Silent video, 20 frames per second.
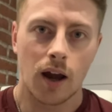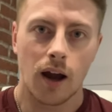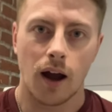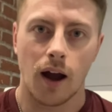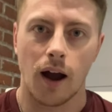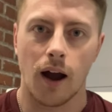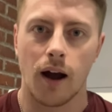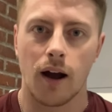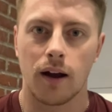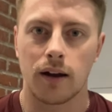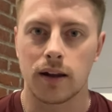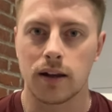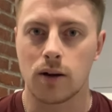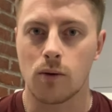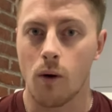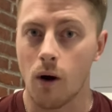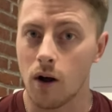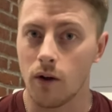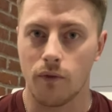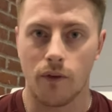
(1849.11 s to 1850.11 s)
uh, he
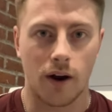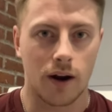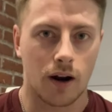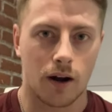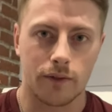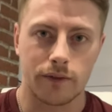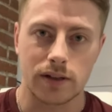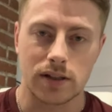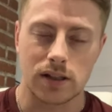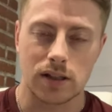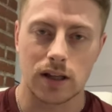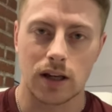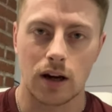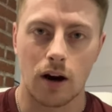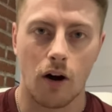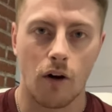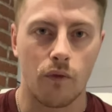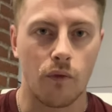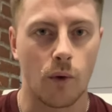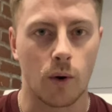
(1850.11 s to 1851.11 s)
qualified obviously in
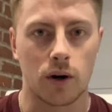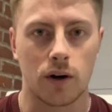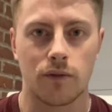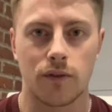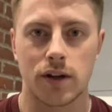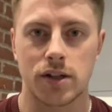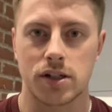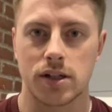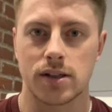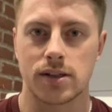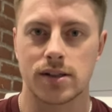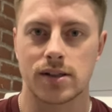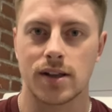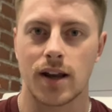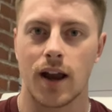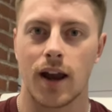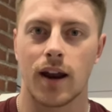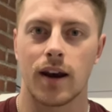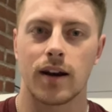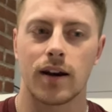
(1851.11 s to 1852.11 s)
all four divisions,
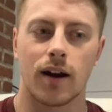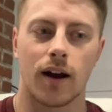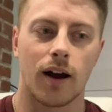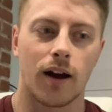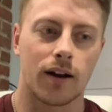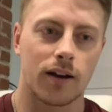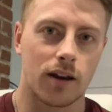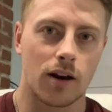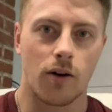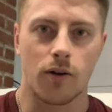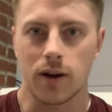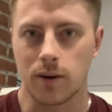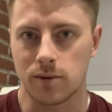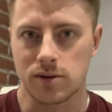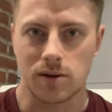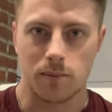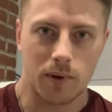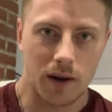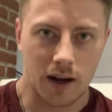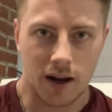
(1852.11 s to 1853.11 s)
and uh, you know he was
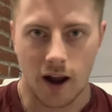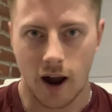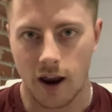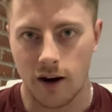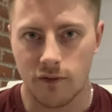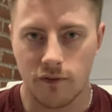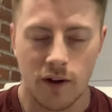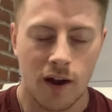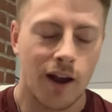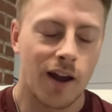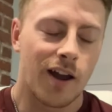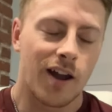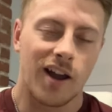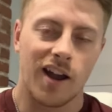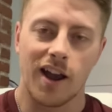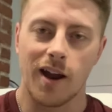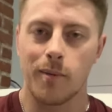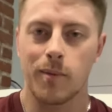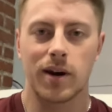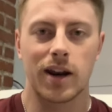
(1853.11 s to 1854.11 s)
a bit kind of
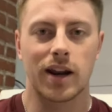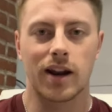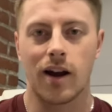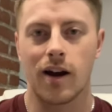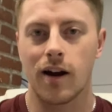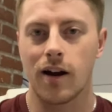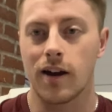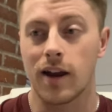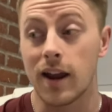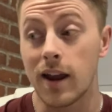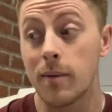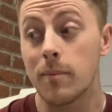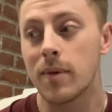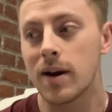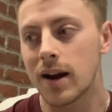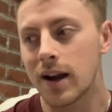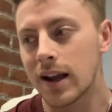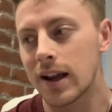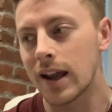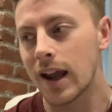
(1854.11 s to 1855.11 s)
hemming,
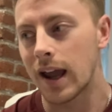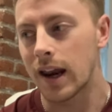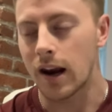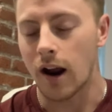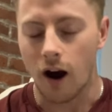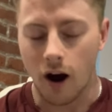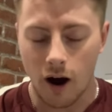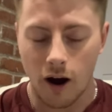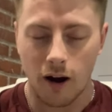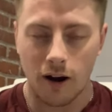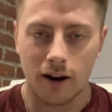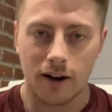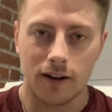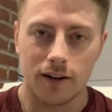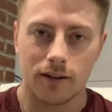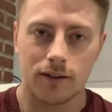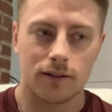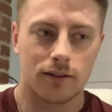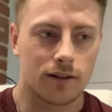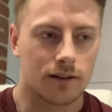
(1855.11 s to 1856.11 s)
hemming and hawing.